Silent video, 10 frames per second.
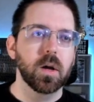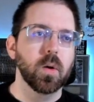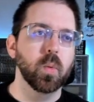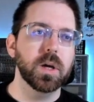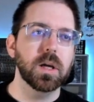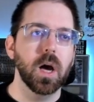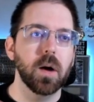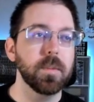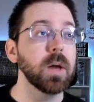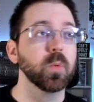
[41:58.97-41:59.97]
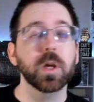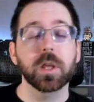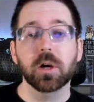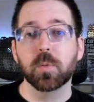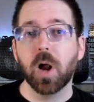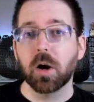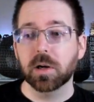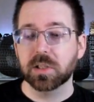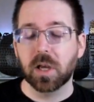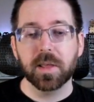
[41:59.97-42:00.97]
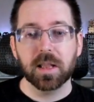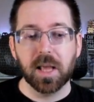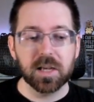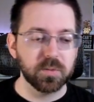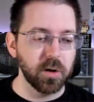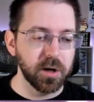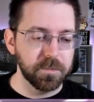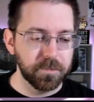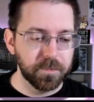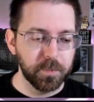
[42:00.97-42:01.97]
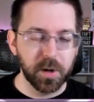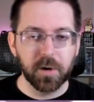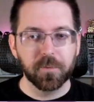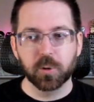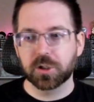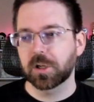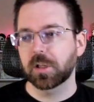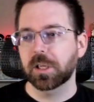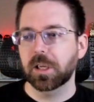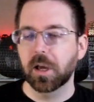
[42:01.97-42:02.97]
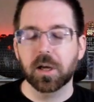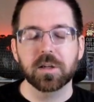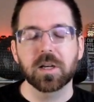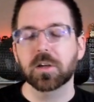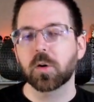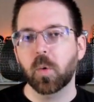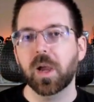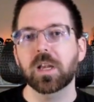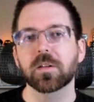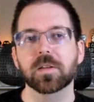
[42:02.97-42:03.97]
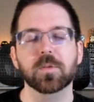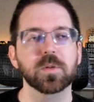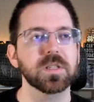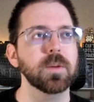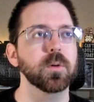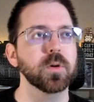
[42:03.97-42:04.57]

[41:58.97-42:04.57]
We made really good progress on that last run, but unfortunately wasn't able to